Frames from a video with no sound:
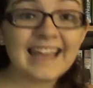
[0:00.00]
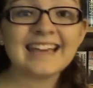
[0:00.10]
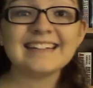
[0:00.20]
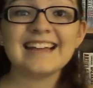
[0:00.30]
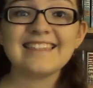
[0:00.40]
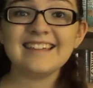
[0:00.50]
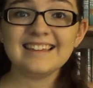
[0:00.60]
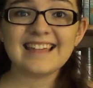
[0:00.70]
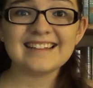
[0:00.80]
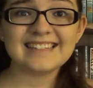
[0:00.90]
And I
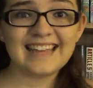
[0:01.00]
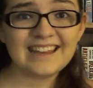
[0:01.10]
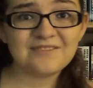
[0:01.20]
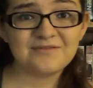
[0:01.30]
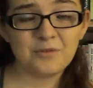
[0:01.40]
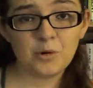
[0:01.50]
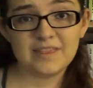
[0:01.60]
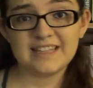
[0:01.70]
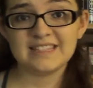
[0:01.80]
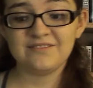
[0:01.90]
think that's it for
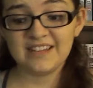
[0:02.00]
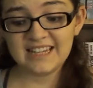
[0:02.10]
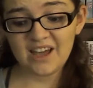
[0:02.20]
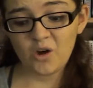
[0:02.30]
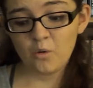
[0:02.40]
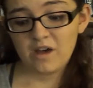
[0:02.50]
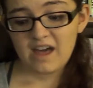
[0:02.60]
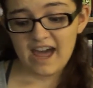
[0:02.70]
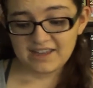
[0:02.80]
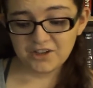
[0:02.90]
this video.
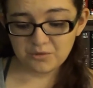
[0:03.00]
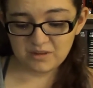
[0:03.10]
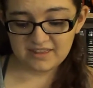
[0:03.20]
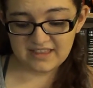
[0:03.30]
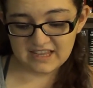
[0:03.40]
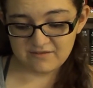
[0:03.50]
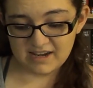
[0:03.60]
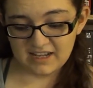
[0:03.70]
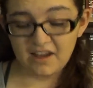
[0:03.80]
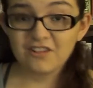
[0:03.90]
I couldn't really think of
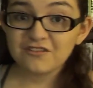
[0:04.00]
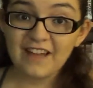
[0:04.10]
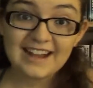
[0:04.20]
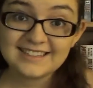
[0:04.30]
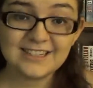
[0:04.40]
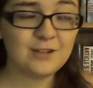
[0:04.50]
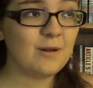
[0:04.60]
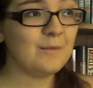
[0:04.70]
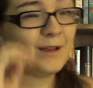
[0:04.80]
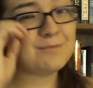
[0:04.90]
any other facts to do
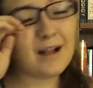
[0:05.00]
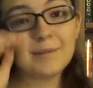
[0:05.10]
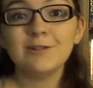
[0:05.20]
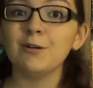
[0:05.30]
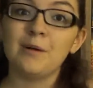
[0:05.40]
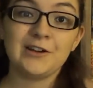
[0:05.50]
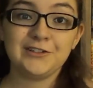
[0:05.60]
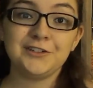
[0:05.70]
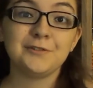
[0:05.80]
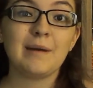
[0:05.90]
about me. I'll probably do a part
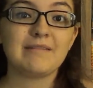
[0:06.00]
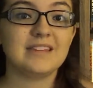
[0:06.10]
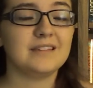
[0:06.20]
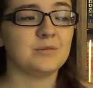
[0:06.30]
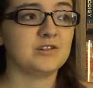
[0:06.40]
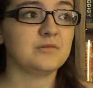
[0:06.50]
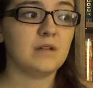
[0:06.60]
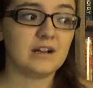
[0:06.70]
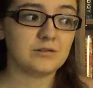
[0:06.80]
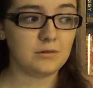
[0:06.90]
2 about this, which
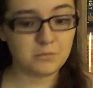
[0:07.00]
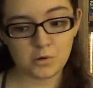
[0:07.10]
are actual